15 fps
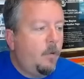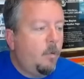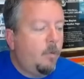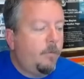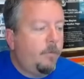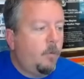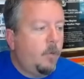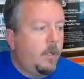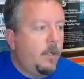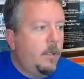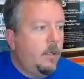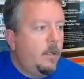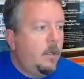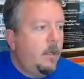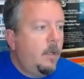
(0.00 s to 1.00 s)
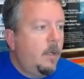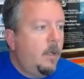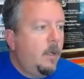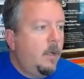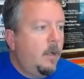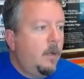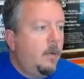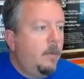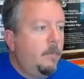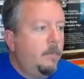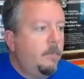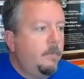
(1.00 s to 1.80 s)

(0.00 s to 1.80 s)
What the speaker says: North Florida for